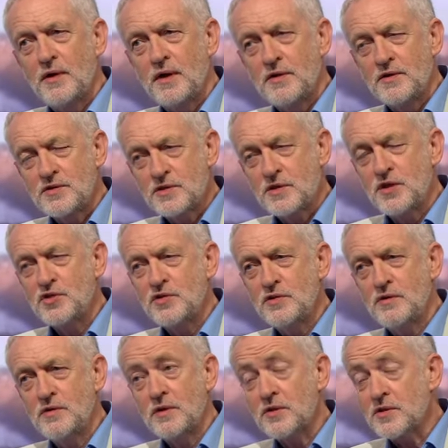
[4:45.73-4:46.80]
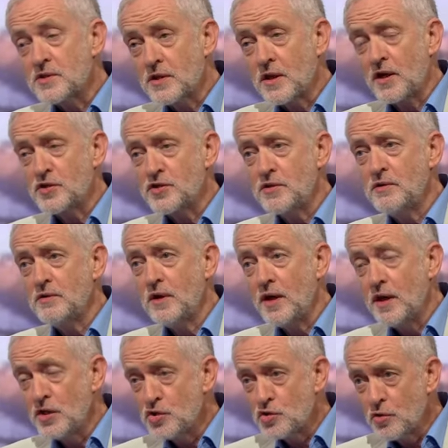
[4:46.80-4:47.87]
a decision, a discussion,
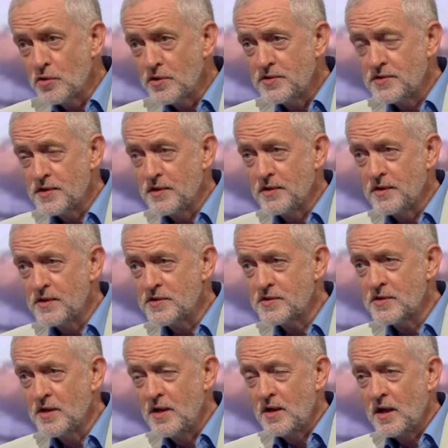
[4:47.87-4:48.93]
a choice in this.